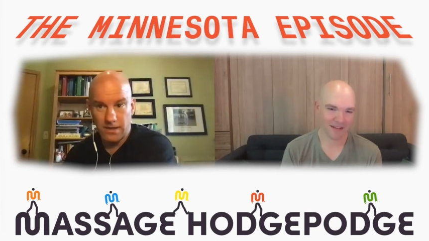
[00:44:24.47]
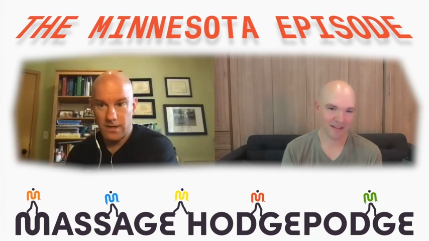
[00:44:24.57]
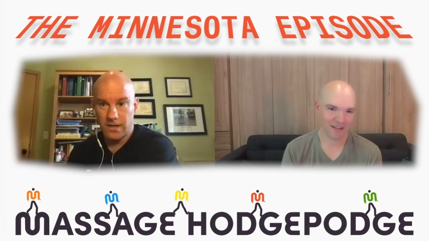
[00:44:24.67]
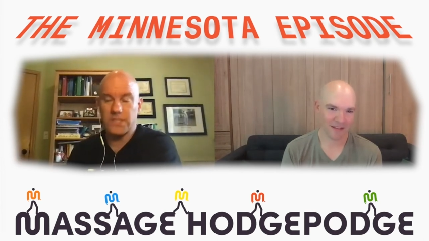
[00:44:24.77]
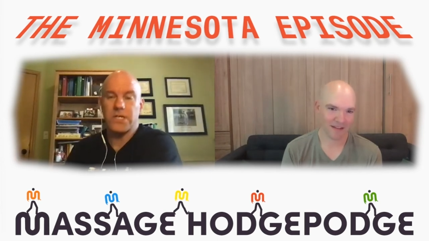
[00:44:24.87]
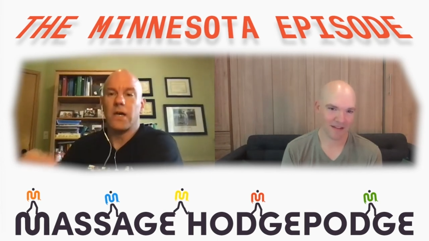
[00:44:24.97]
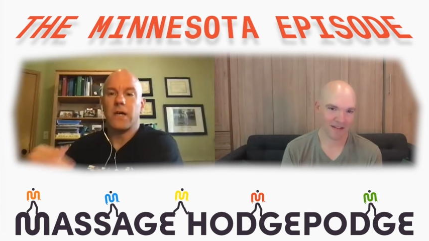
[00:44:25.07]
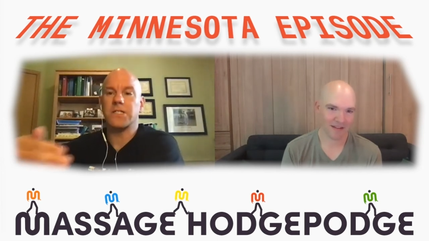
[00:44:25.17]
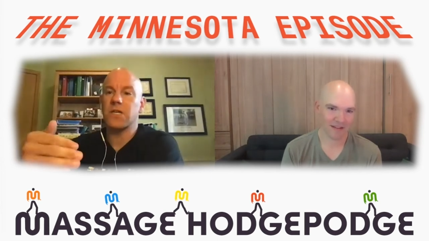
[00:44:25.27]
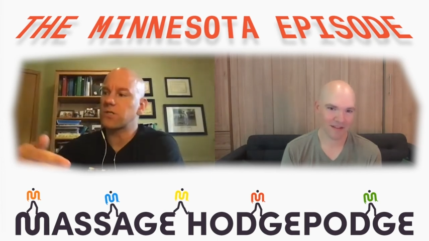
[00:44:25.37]
Speaker 1: cause, cause
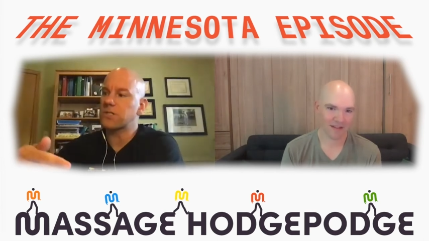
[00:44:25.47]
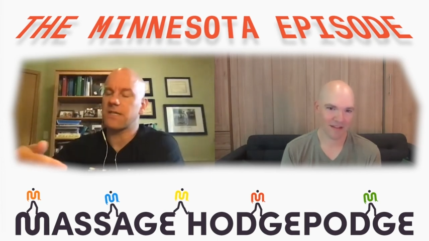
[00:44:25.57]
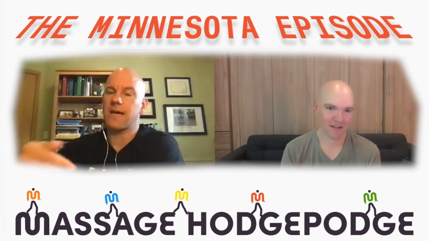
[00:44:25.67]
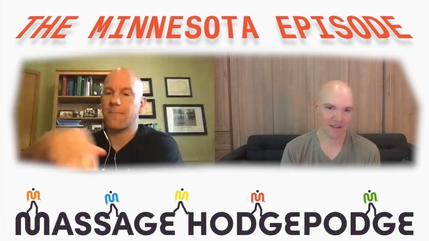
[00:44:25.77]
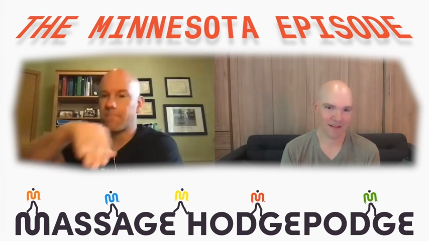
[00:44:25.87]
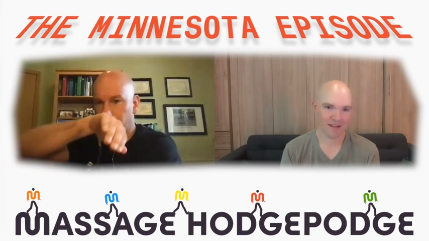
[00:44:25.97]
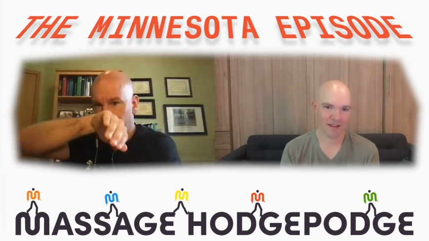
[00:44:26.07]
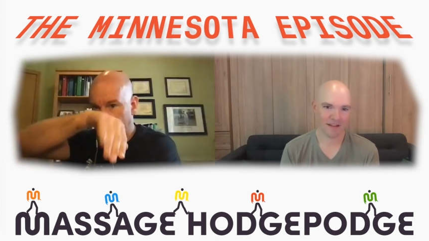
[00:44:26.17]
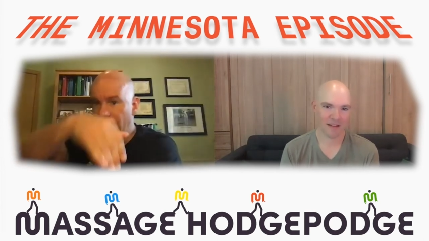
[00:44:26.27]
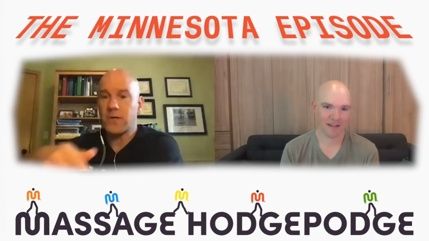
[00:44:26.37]
here's the thing
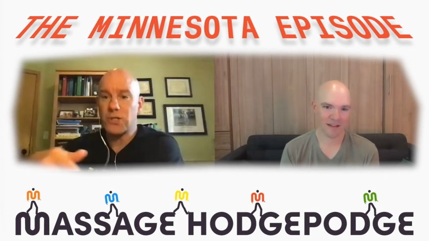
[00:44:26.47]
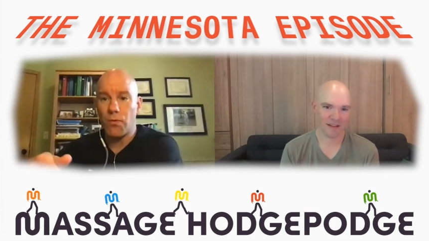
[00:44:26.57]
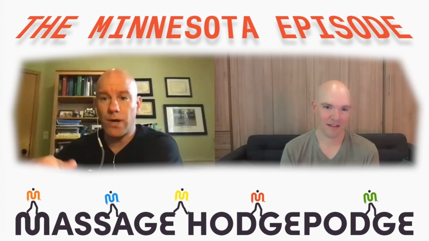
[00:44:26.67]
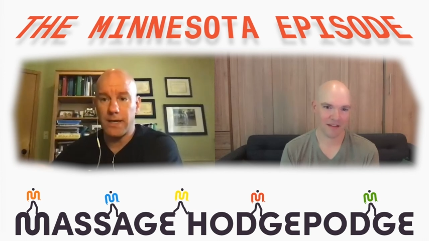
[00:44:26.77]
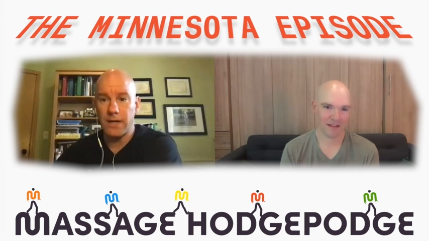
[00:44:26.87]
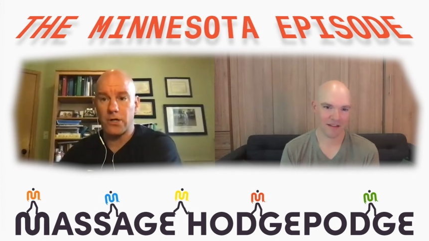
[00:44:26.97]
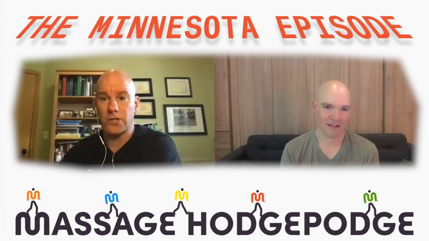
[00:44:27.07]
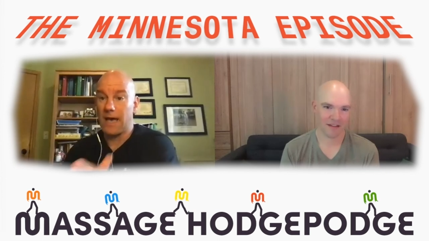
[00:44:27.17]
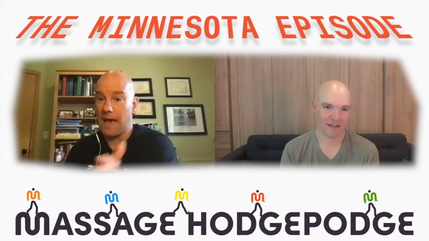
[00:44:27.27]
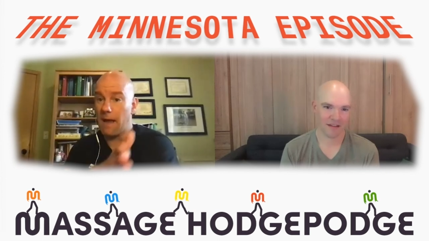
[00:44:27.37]
after 20 years
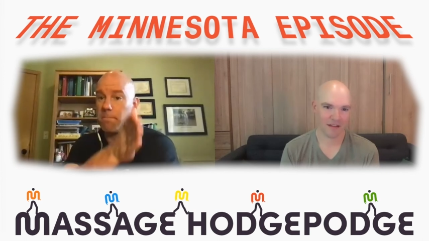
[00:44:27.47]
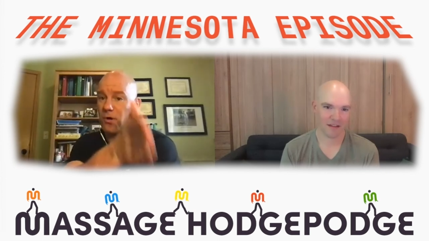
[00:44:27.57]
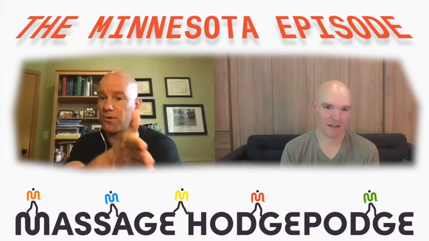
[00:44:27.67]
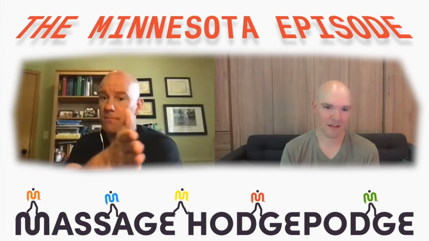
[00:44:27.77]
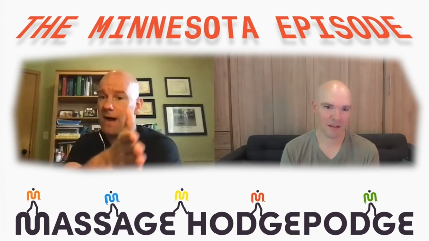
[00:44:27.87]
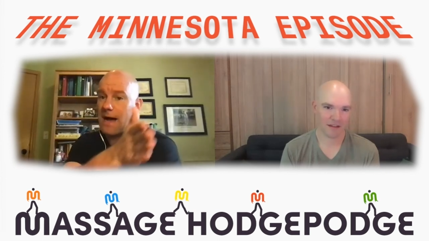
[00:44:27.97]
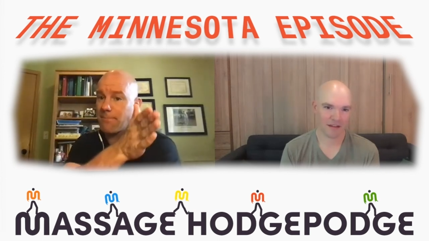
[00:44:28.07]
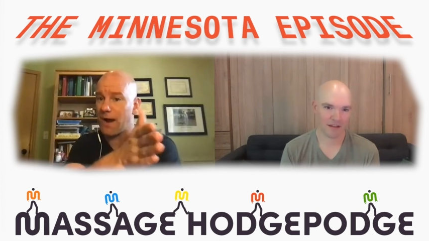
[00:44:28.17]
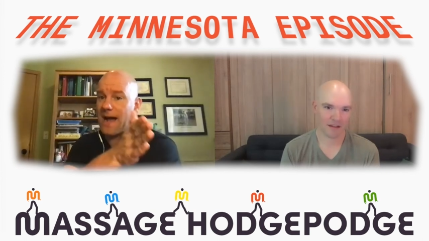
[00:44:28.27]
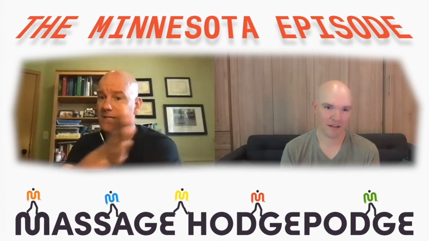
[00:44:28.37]
and building my
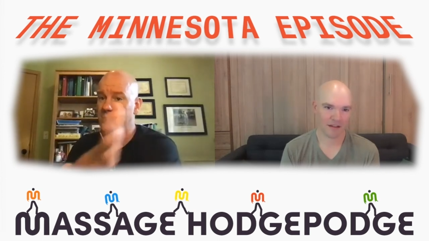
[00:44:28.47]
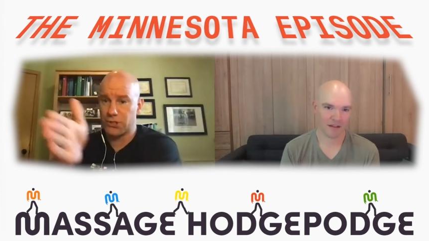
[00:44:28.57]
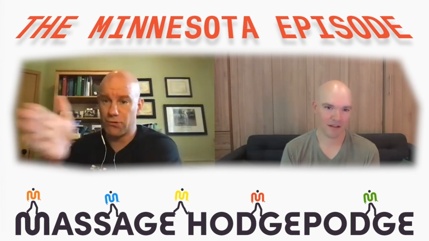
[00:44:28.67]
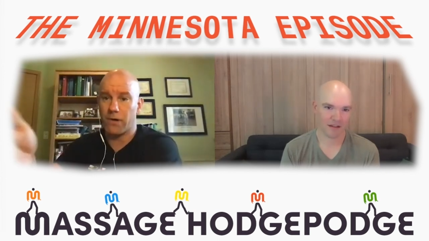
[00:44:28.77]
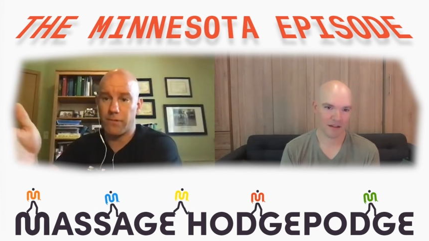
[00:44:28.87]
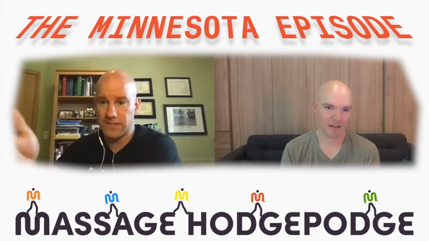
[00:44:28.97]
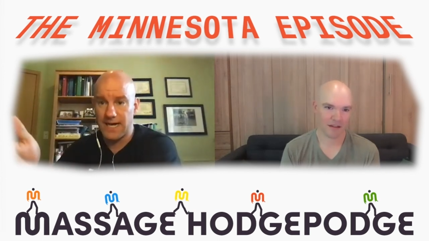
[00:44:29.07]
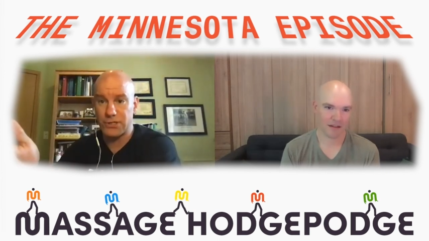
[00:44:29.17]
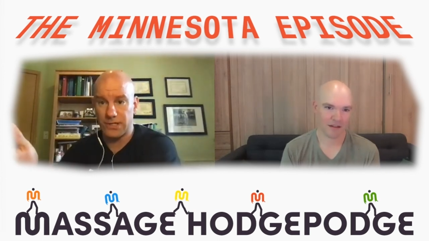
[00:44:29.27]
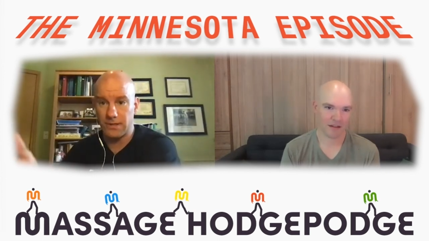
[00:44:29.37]
practice through a
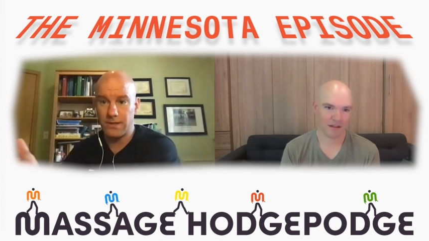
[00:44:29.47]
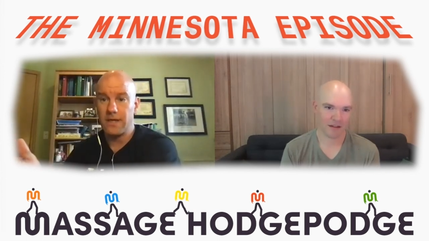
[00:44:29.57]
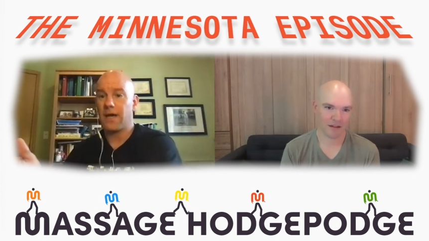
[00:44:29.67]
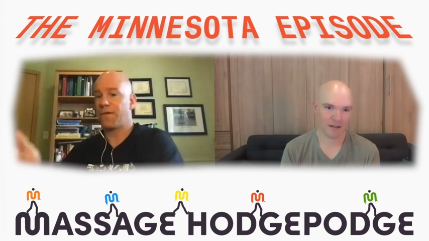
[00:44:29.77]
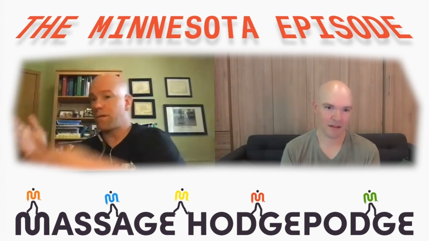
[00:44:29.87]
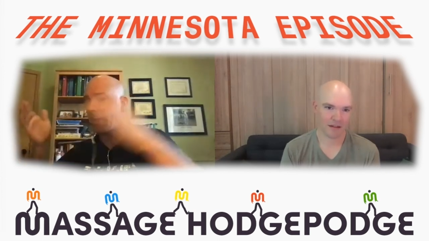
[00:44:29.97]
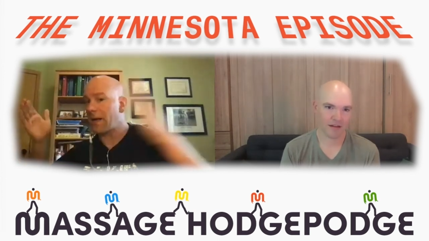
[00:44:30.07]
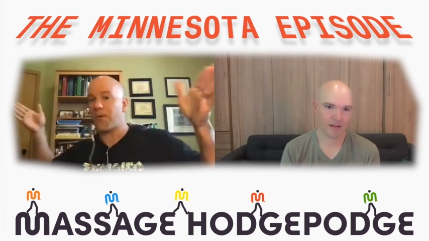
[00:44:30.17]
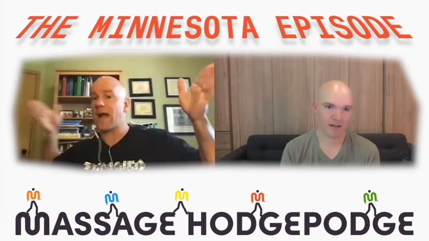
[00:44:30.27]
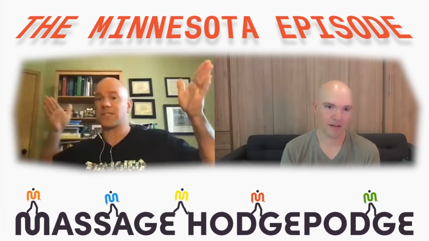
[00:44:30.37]
recession, if you've been in
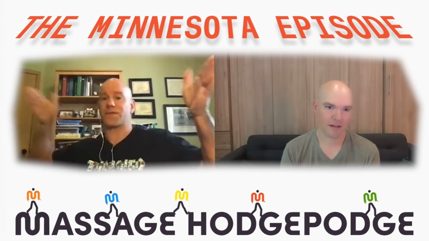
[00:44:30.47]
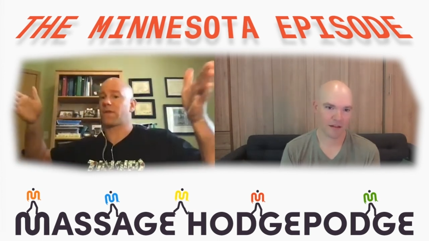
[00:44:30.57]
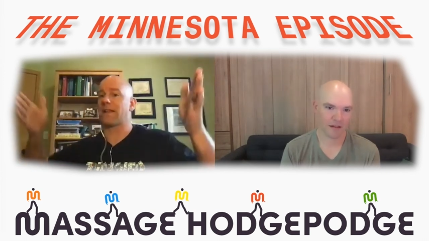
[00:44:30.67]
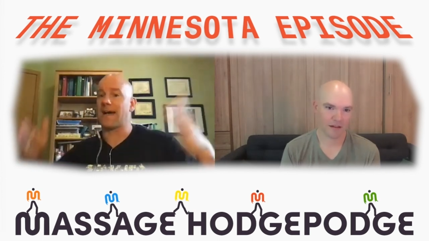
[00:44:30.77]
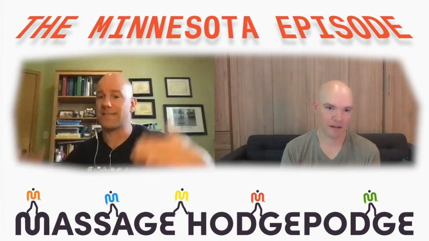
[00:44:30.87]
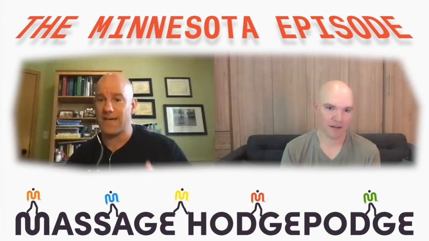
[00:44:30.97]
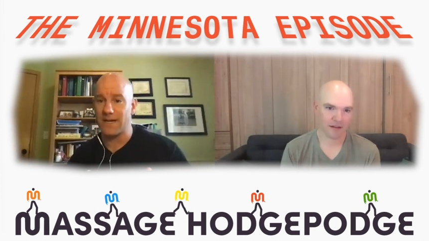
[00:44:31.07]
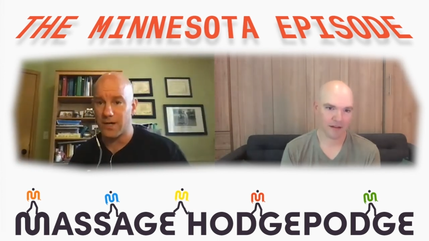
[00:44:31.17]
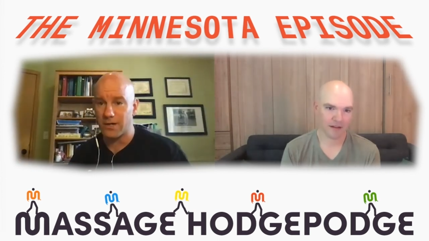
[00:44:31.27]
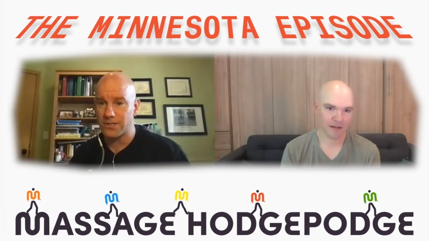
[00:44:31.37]
practice for the last 10
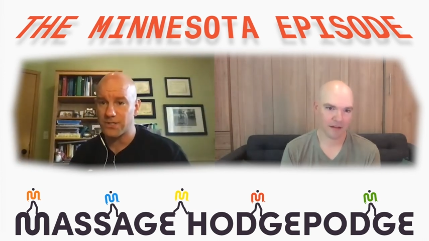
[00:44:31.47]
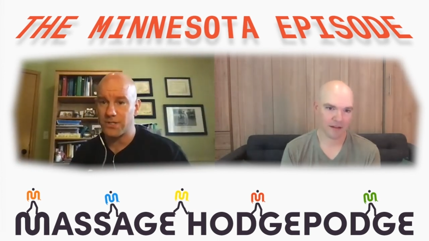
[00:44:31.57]
years,